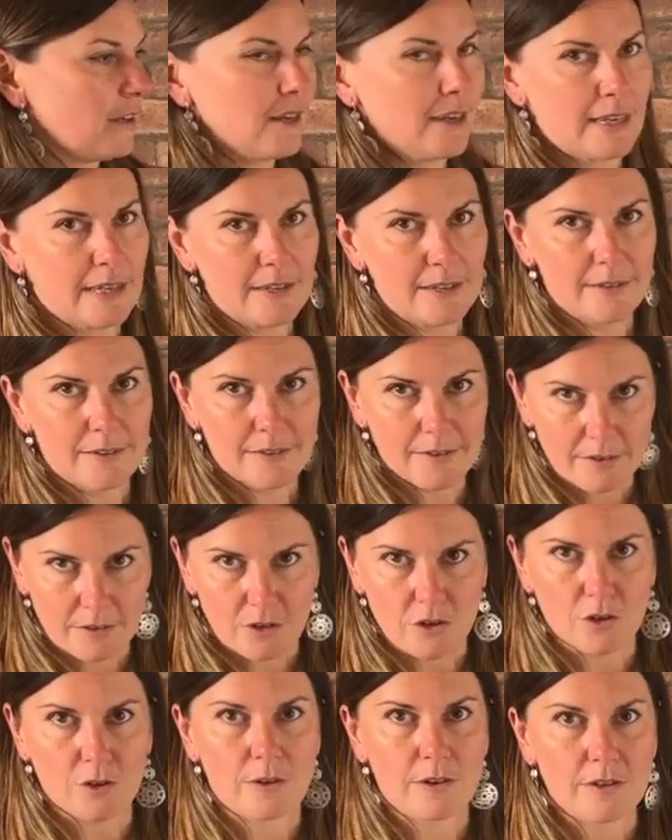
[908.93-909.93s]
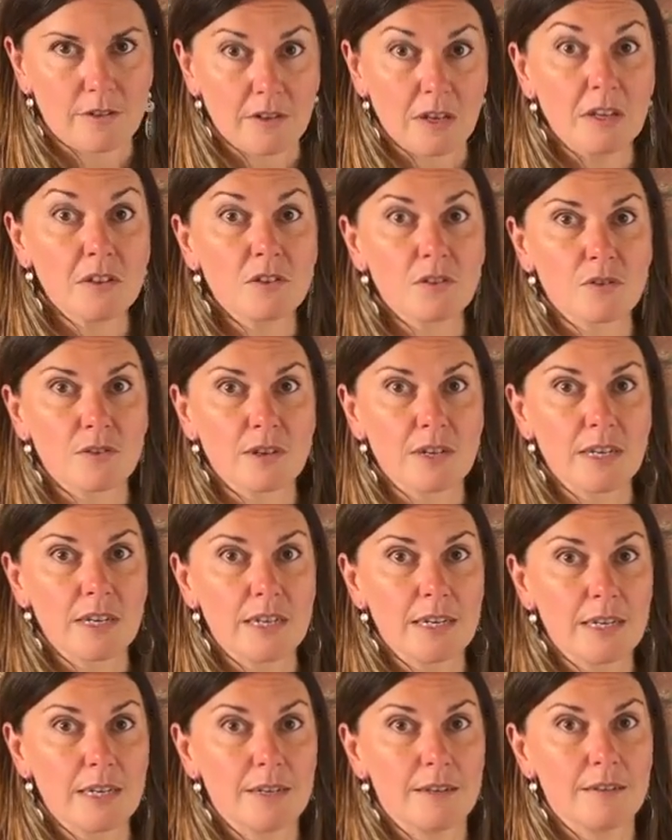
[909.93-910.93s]
is your
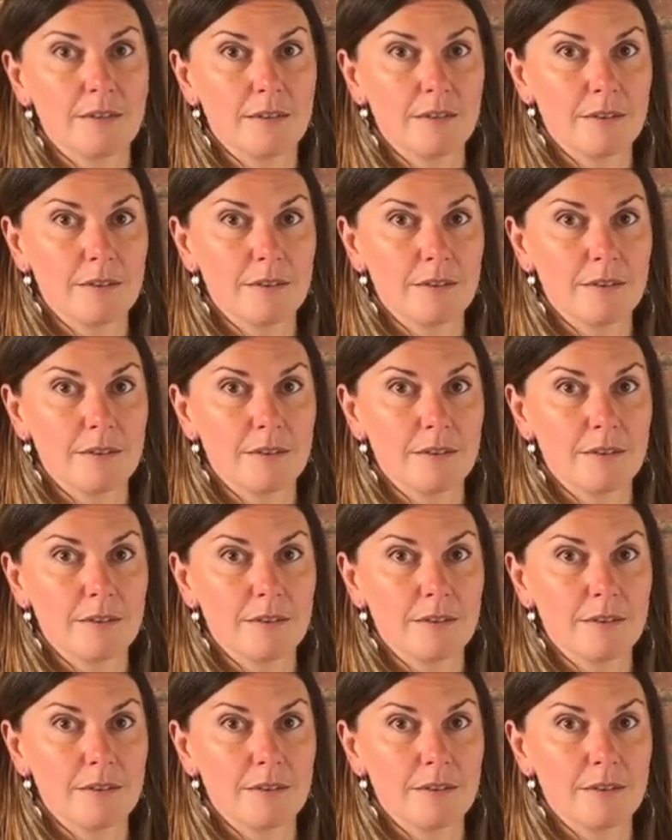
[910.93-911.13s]
sensory